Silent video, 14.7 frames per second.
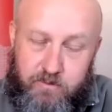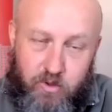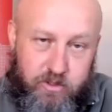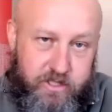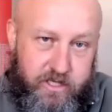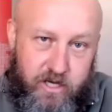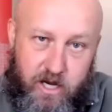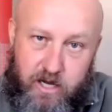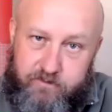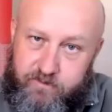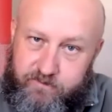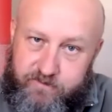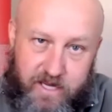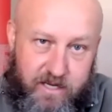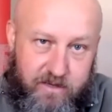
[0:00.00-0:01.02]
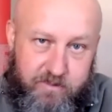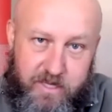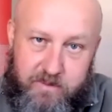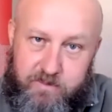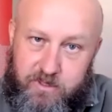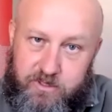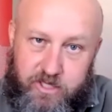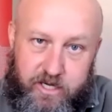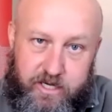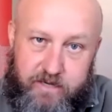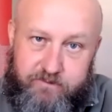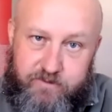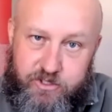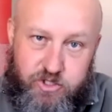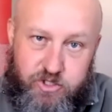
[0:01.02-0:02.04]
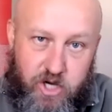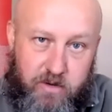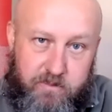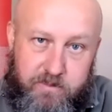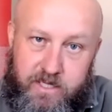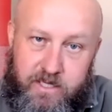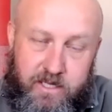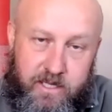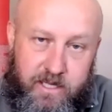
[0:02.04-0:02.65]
More than half of young people don't have a job,